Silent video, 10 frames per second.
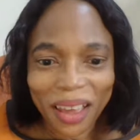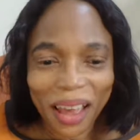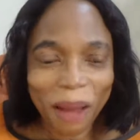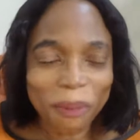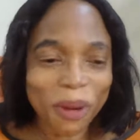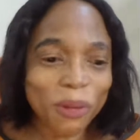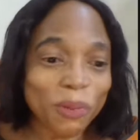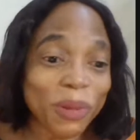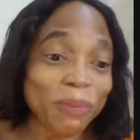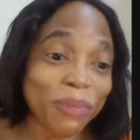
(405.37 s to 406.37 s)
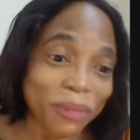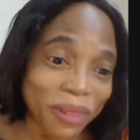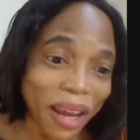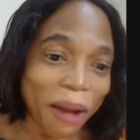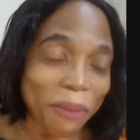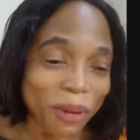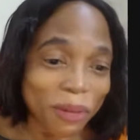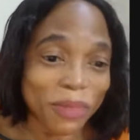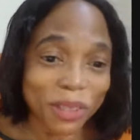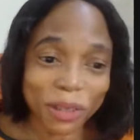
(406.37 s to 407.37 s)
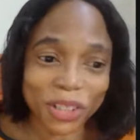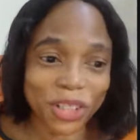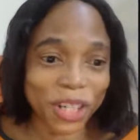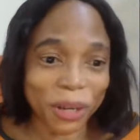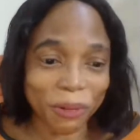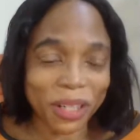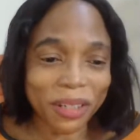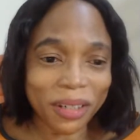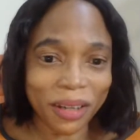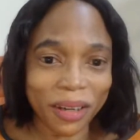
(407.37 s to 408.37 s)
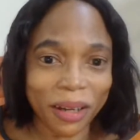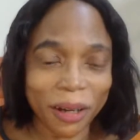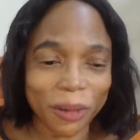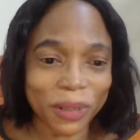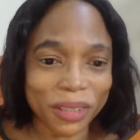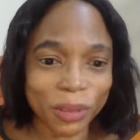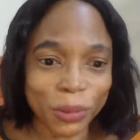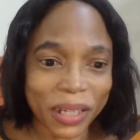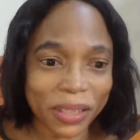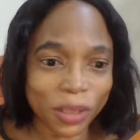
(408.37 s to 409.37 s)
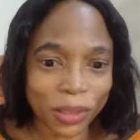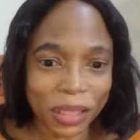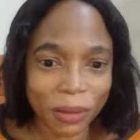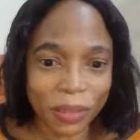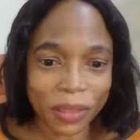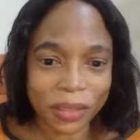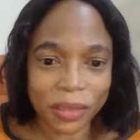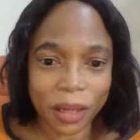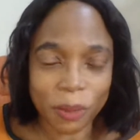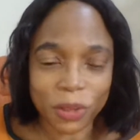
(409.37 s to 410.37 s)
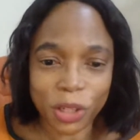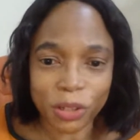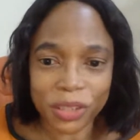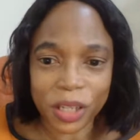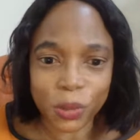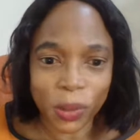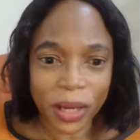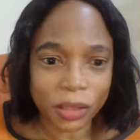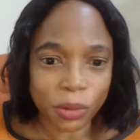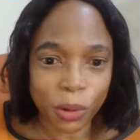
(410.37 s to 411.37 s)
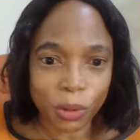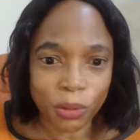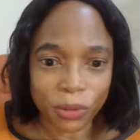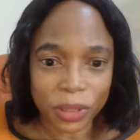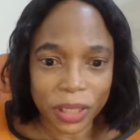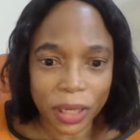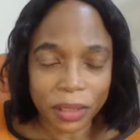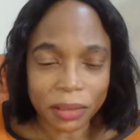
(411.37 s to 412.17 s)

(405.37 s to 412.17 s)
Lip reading: going to be just sharing until we can sort out this. Shay's network has gone off again,